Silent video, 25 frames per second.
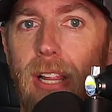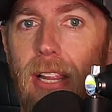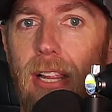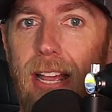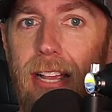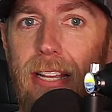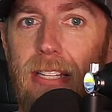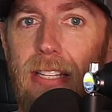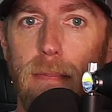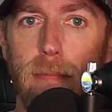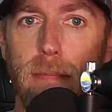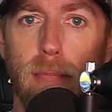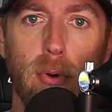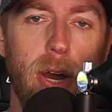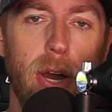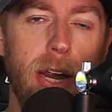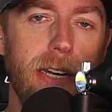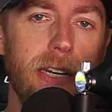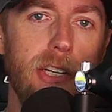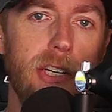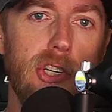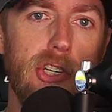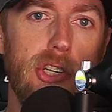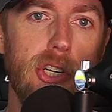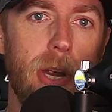likes
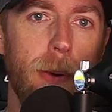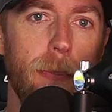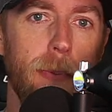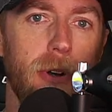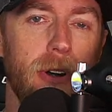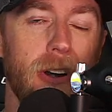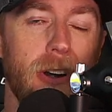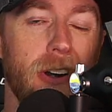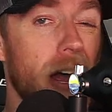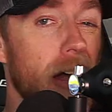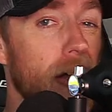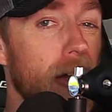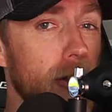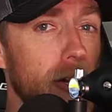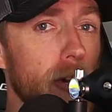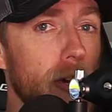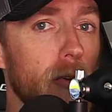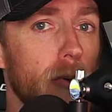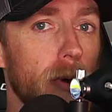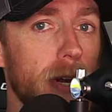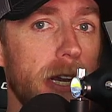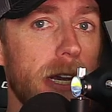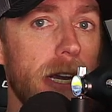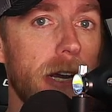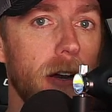Brandon Sheppard, and I'll
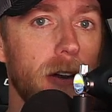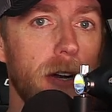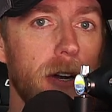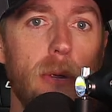agree here.